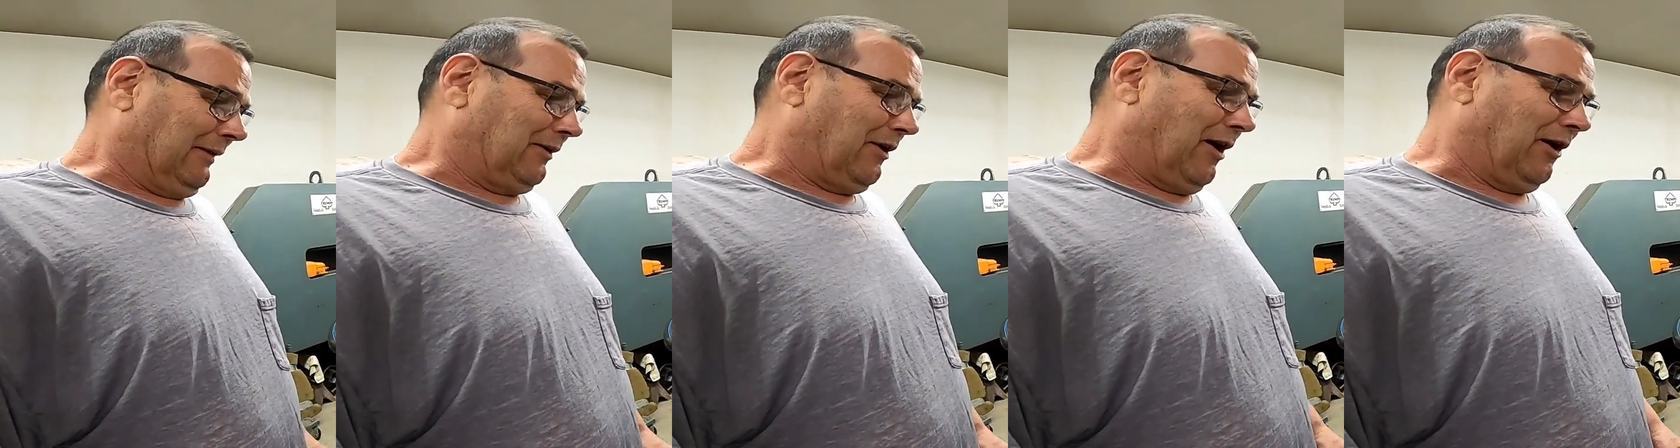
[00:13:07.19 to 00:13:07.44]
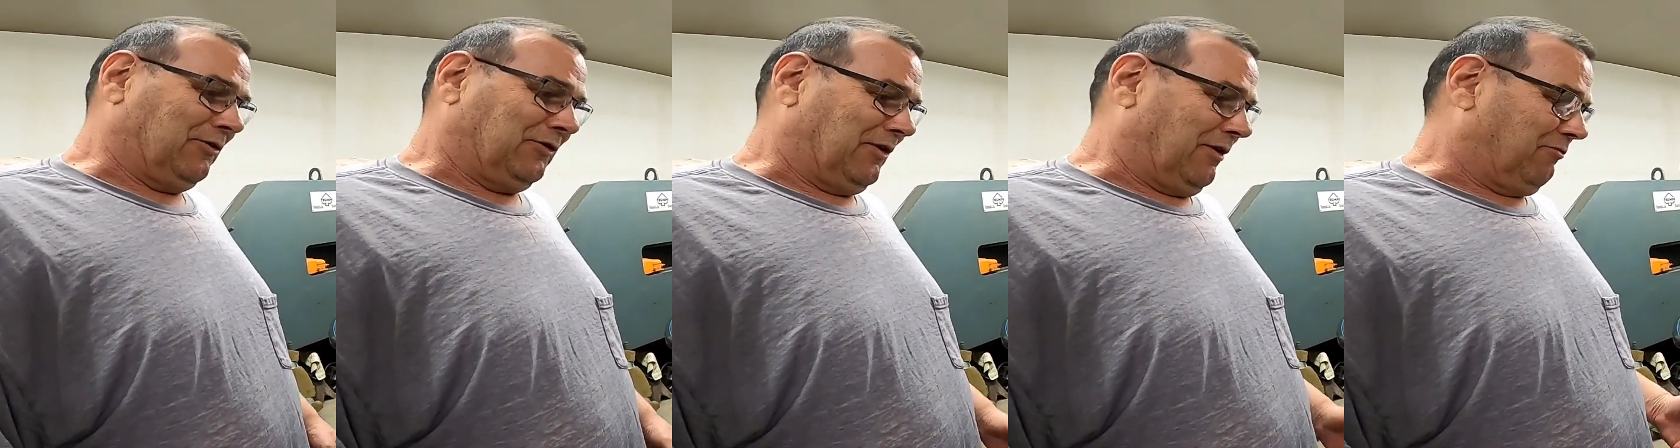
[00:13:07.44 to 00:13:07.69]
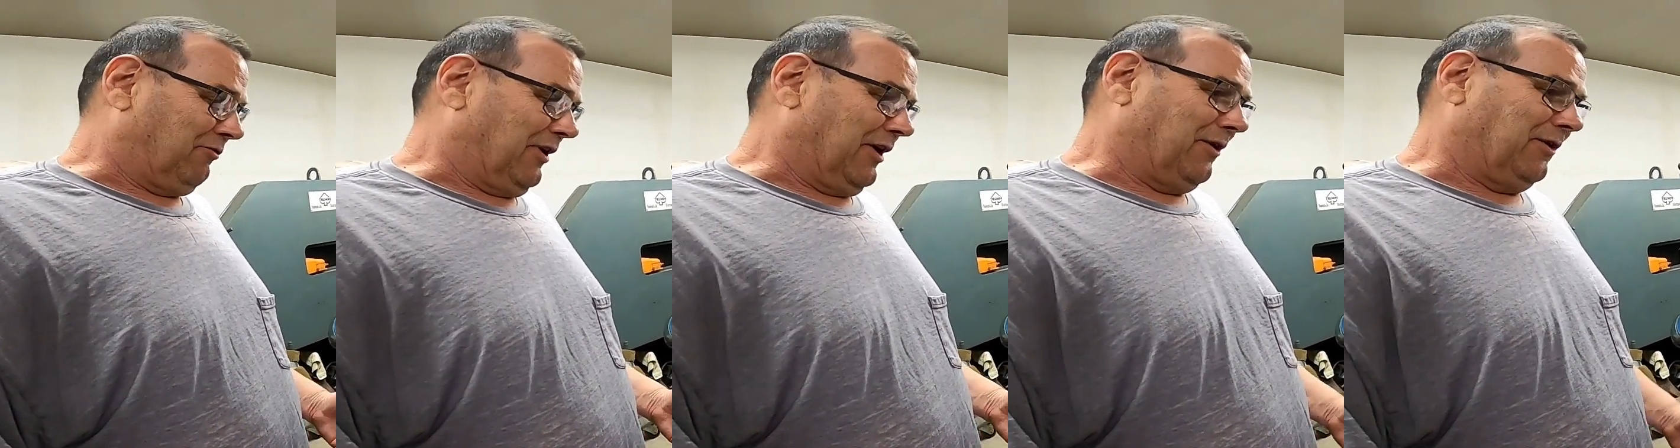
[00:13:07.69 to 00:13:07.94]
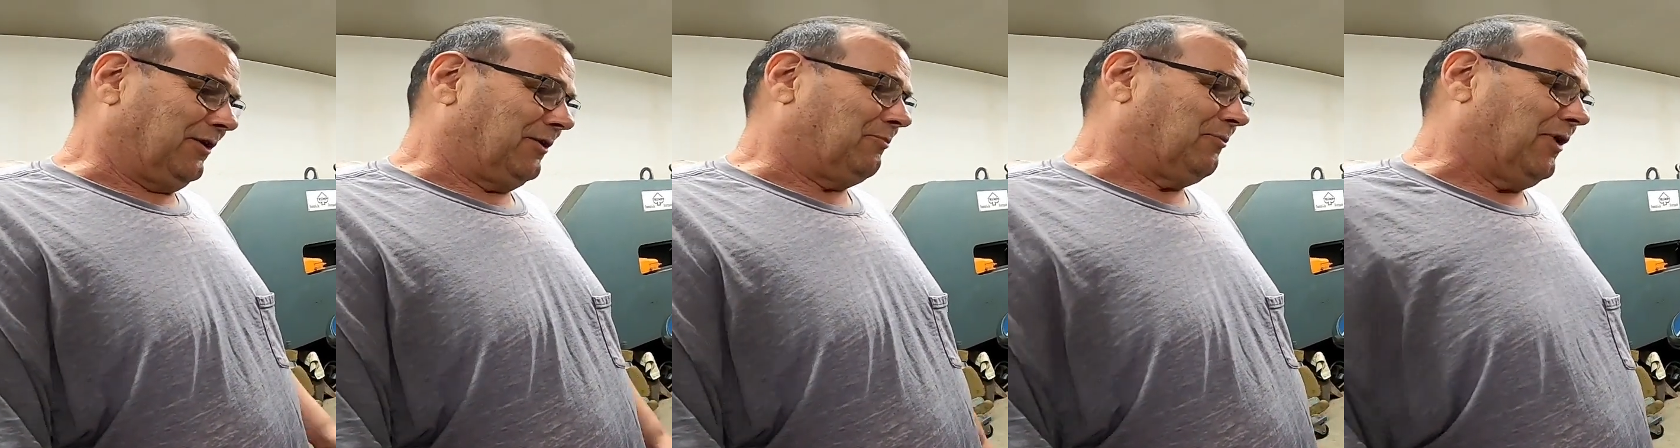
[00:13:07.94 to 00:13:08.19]
causing a
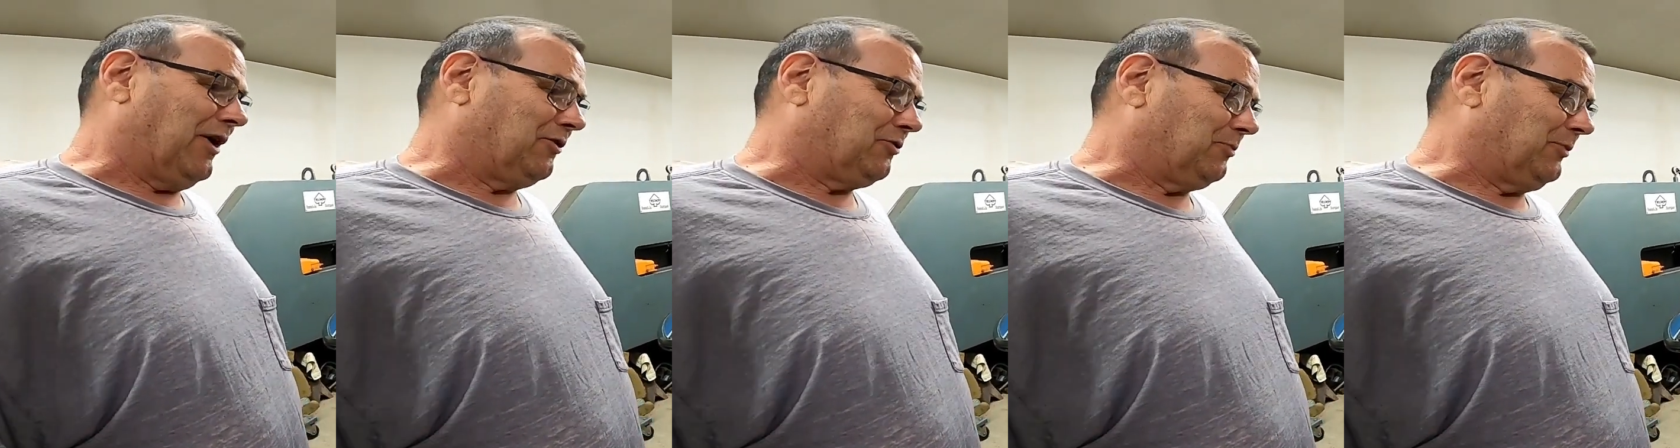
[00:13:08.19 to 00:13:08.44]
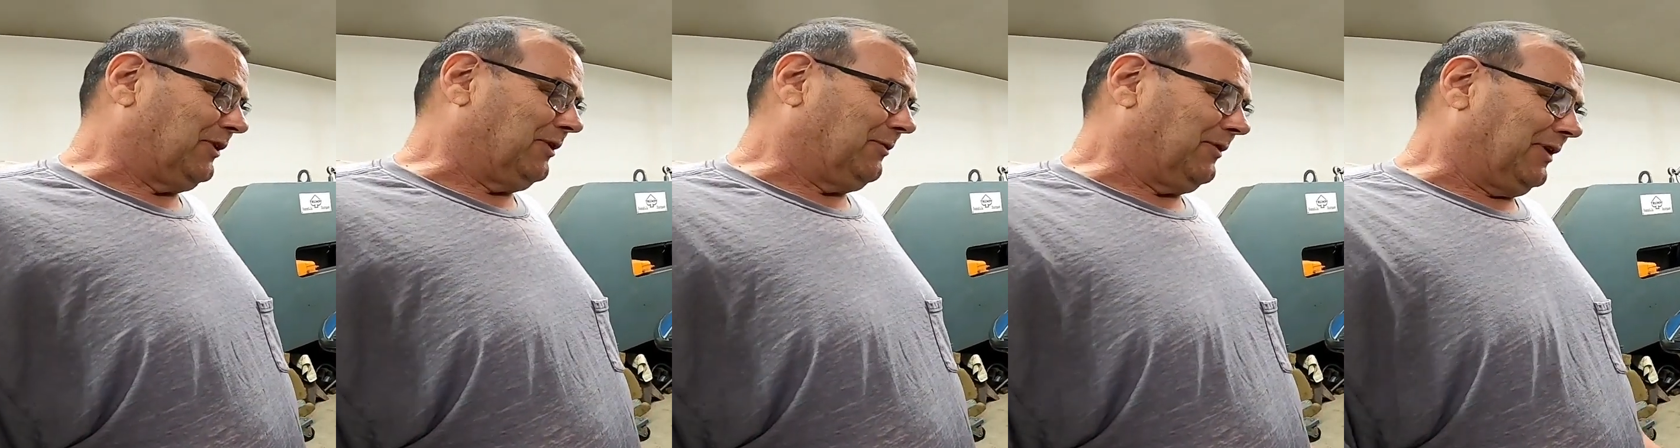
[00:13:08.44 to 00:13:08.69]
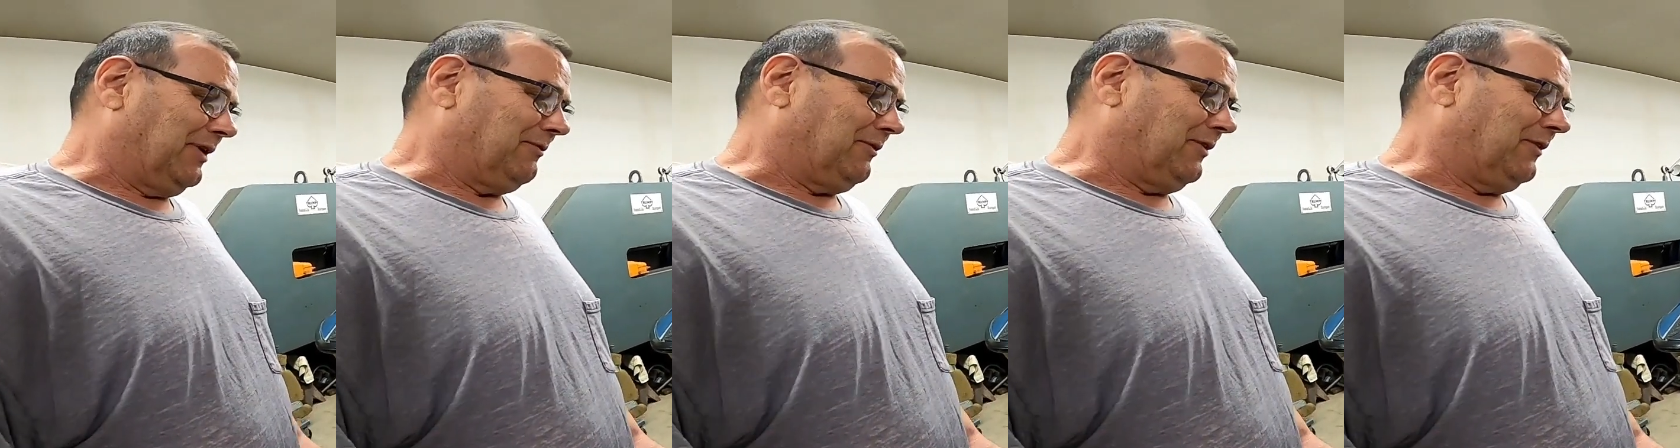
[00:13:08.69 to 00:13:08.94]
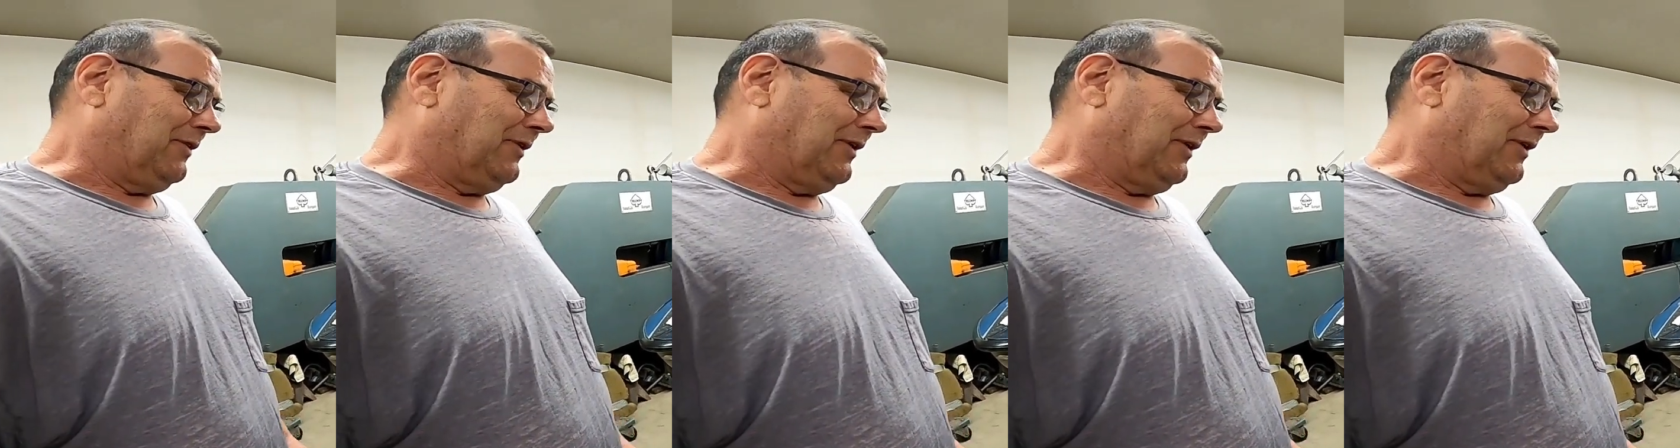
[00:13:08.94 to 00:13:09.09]
failure possibly, whatever.